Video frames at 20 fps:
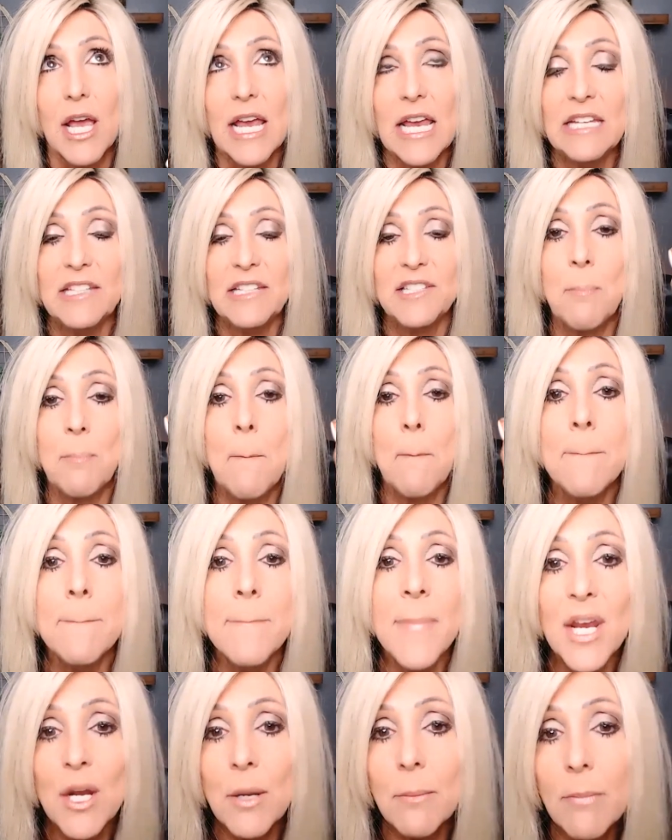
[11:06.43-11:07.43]
It's
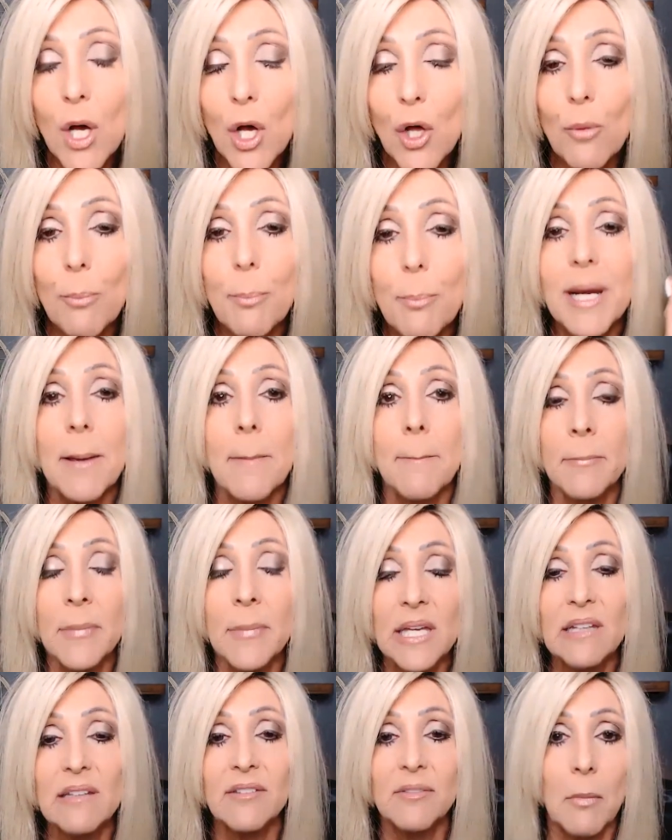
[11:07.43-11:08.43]
minimal, but it
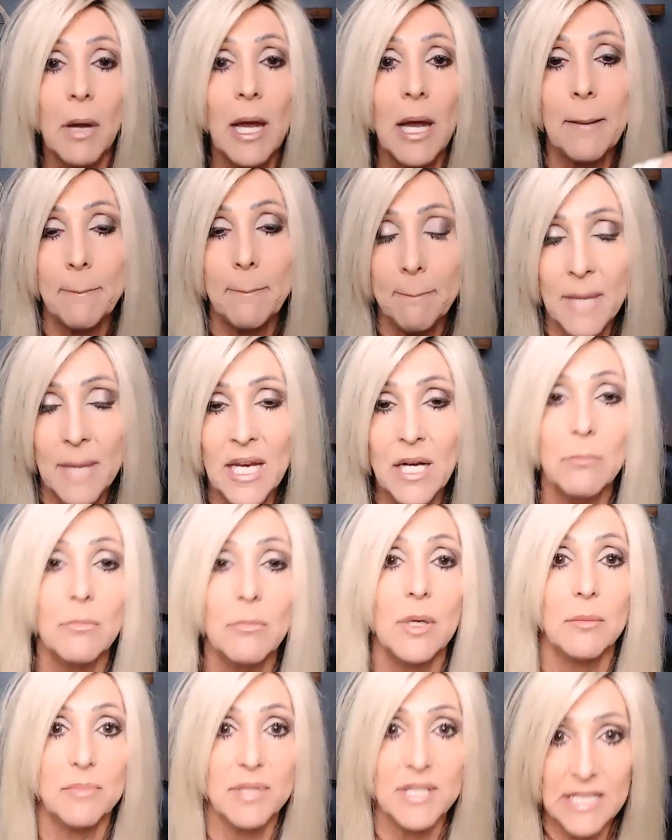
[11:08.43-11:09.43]
meets my
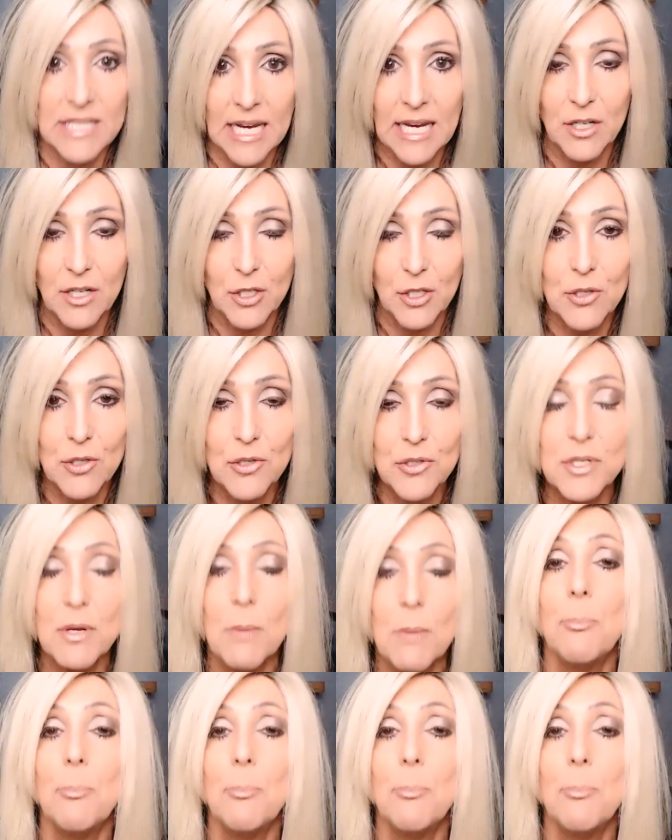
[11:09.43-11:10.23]
minimum standards.